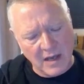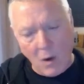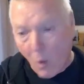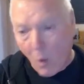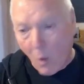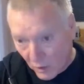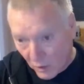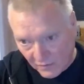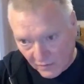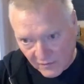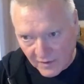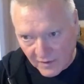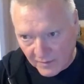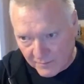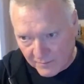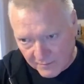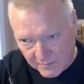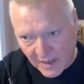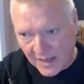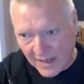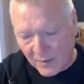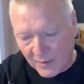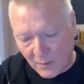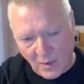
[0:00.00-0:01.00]
all of them,
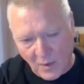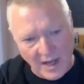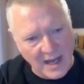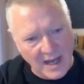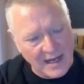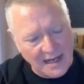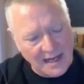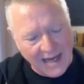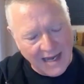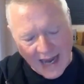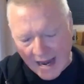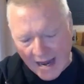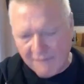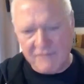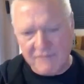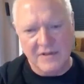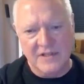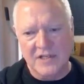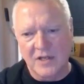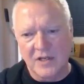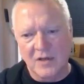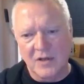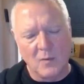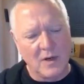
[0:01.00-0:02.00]
by the way,
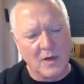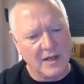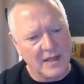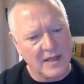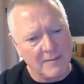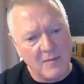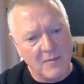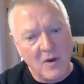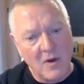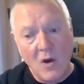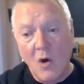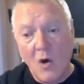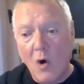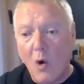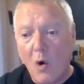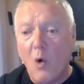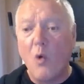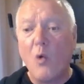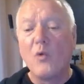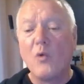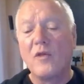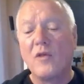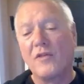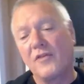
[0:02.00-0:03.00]
every single one of them,
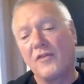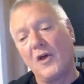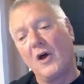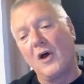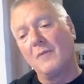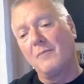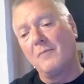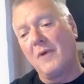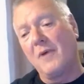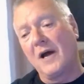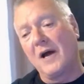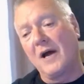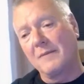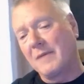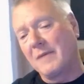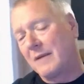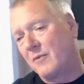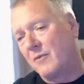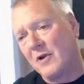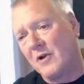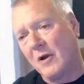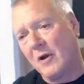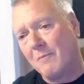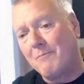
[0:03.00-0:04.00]
all the third-party
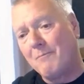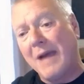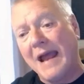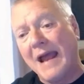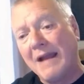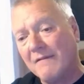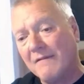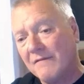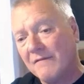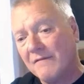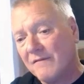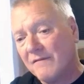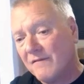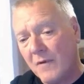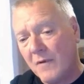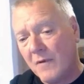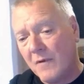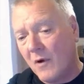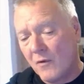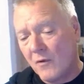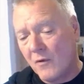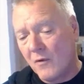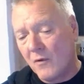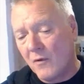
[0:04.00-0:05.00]
people, Ben
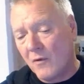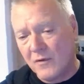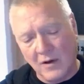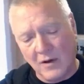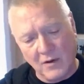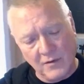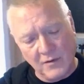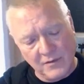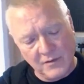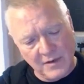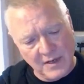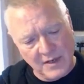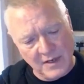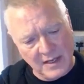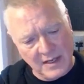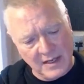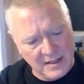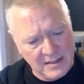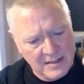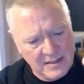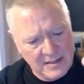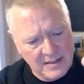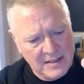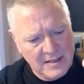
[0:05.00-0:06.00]

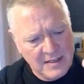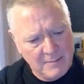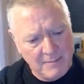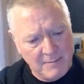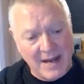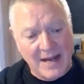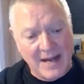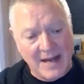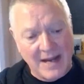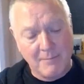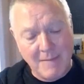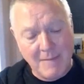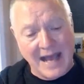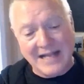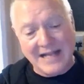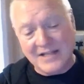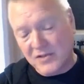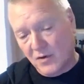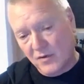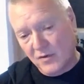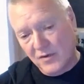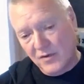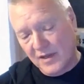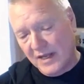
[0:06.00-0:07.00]
Ben and
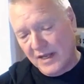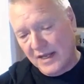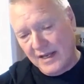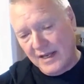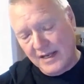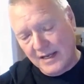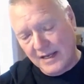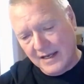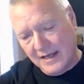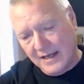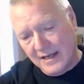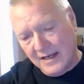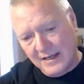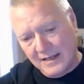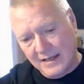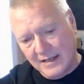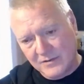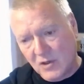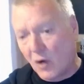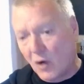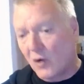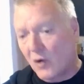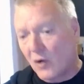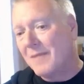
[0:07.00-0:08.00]
Matt on
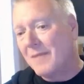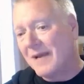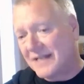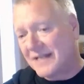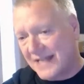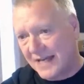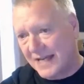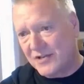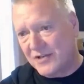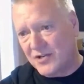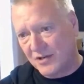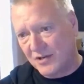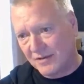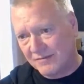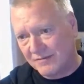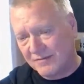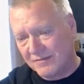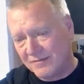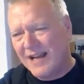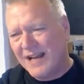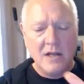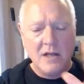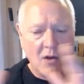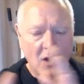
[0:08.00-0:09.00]
the
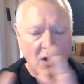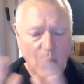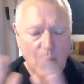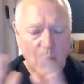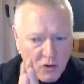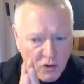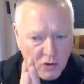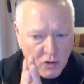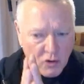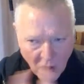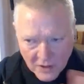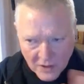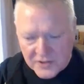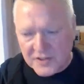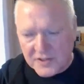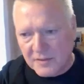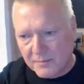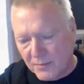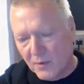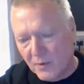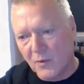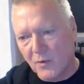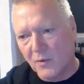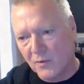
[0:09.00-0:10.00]
documentation,
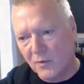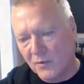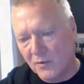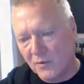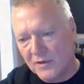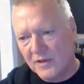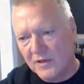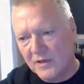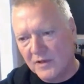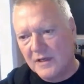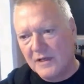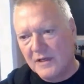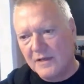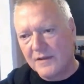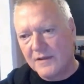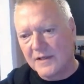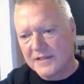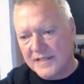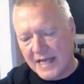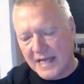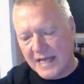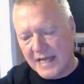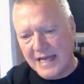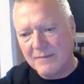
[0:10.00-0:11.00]
across the board,
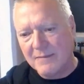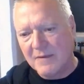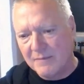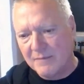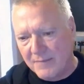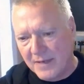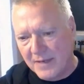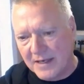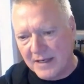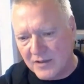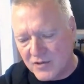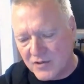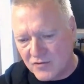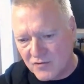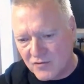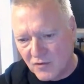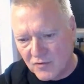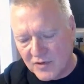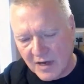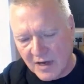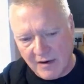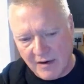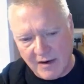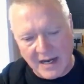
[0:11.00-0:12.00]
the team have been
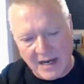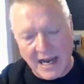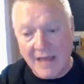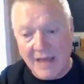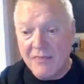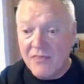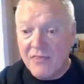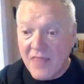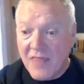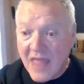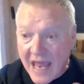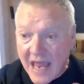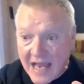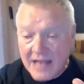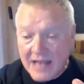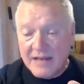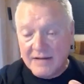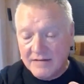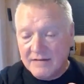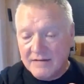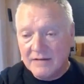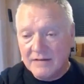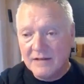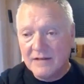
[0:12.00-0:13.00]
extraordinary. And
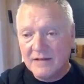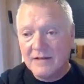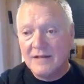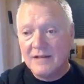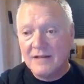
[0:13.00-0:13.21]
then